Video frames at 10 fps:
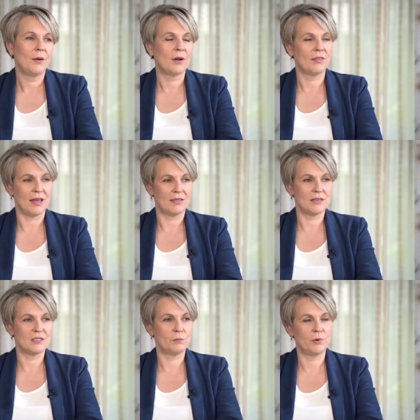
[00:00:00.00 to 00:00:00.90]
one of the other
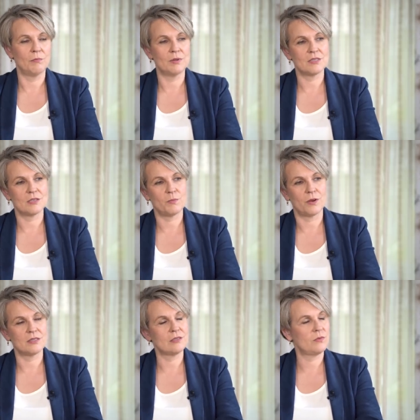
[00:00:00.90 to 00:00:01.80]
disappointments, I
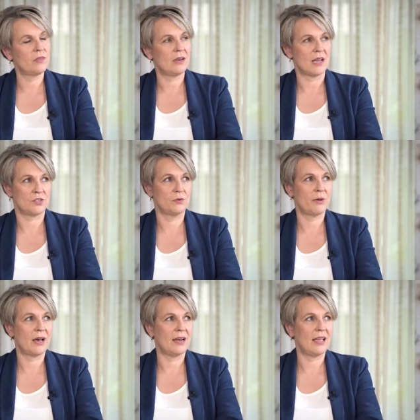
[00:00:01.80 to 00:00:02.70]
suppose, is when the National
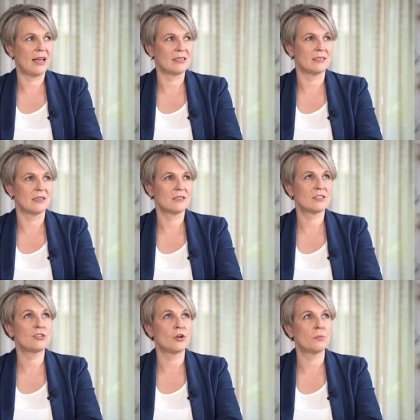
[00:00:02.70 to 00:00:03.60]
Party hasn't
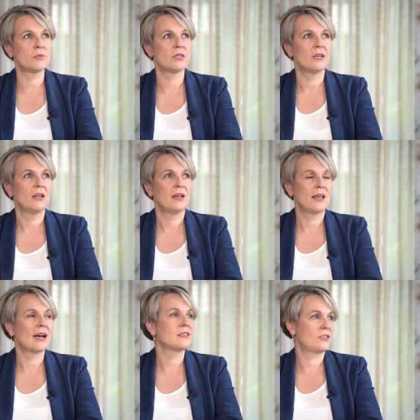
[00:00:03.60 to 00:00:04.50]
stopped
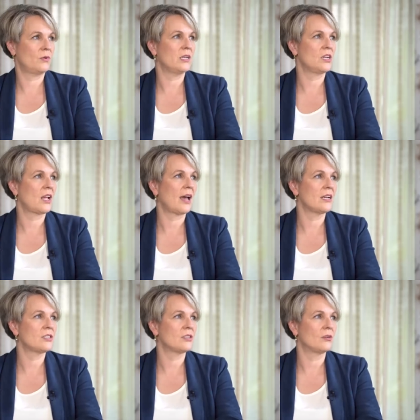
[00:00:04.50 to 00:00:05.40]
cuts to
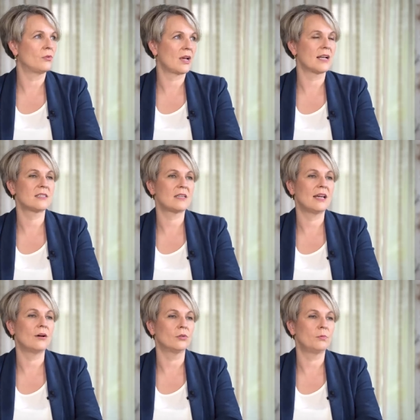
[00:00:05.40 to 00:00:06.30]
education or cuts to
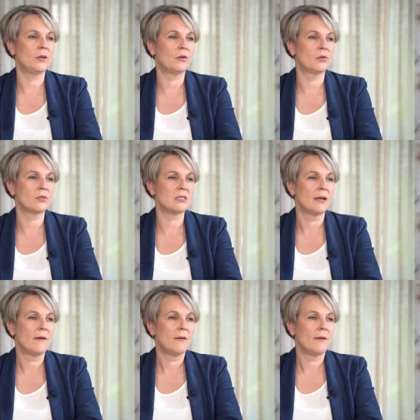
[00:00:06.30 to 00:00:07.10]
health because